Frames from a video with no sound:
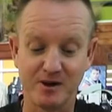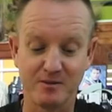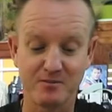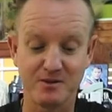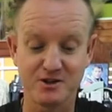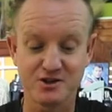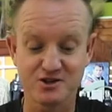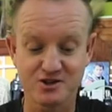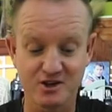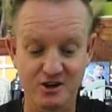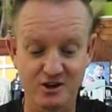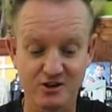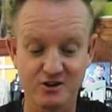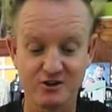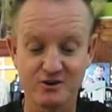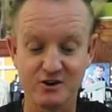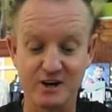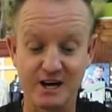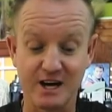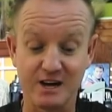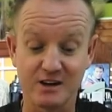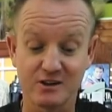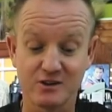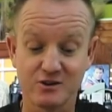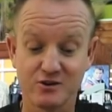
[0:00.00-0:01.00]
to be showing you
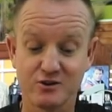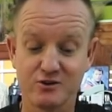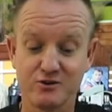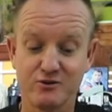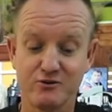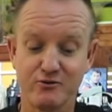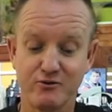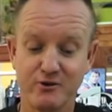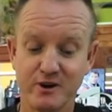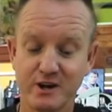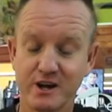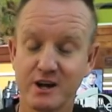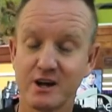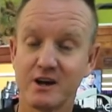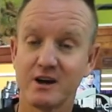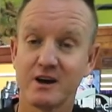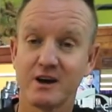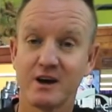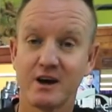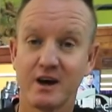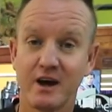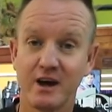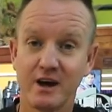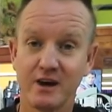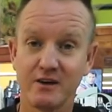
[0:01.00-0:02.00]
how to rig
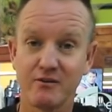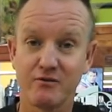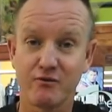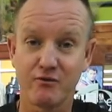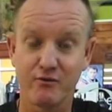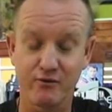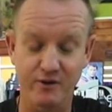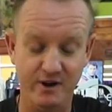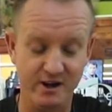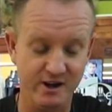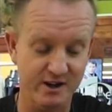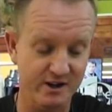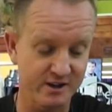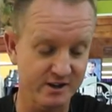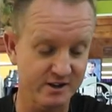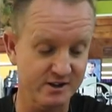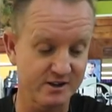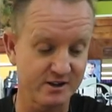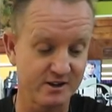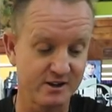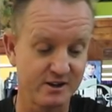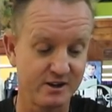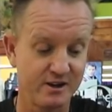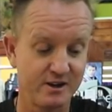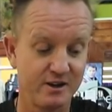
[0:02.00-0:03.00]
a frigate
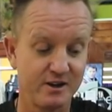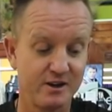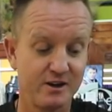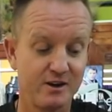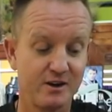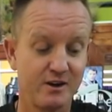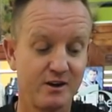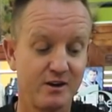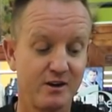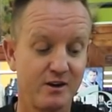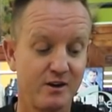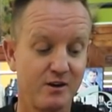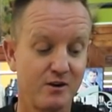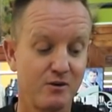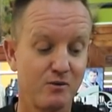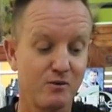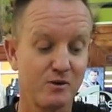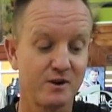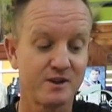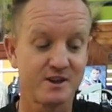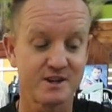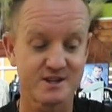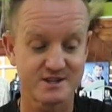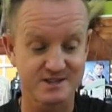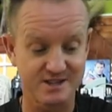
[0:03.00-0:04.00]

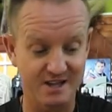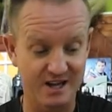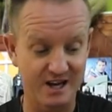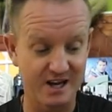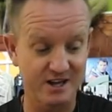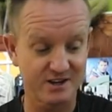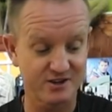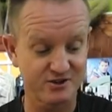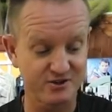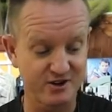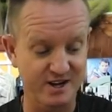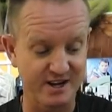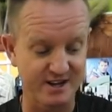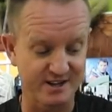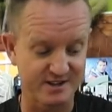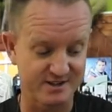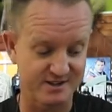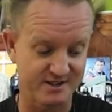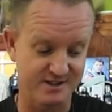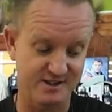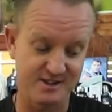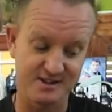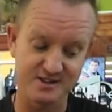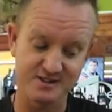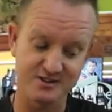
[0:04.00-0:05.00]
with a slide trace.
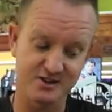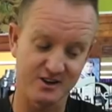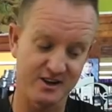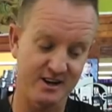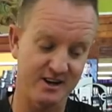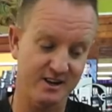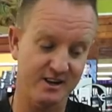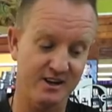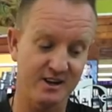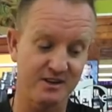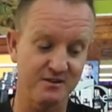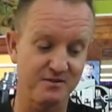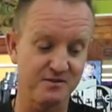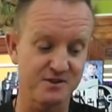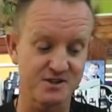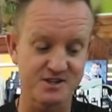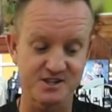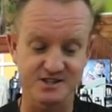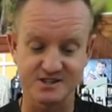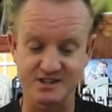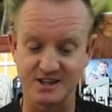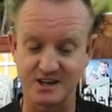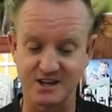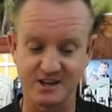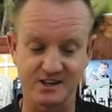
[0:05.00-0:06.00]
These are
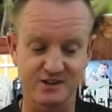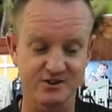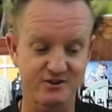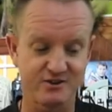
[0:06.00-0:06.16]
Kingfisher slide